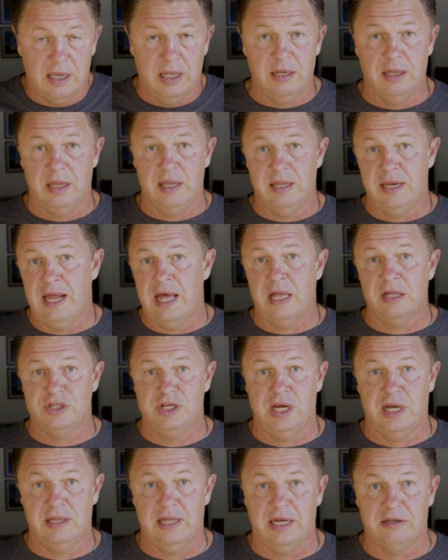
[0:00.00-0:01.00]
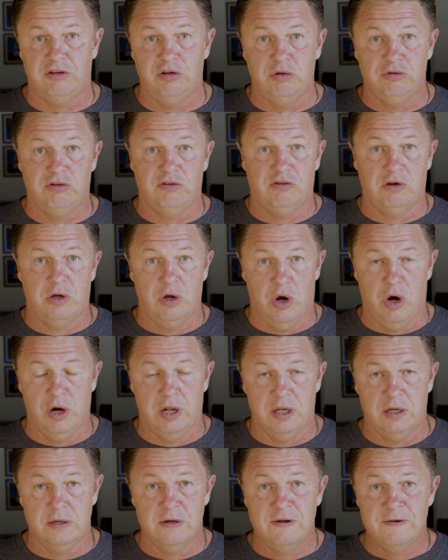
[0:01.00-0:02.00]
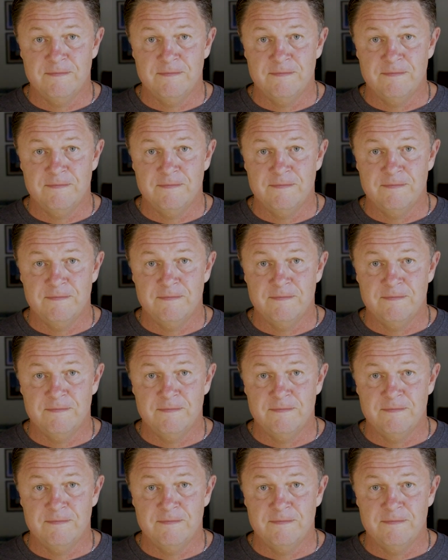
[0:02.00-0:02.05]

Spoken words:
And the analogy I like to use is a garden.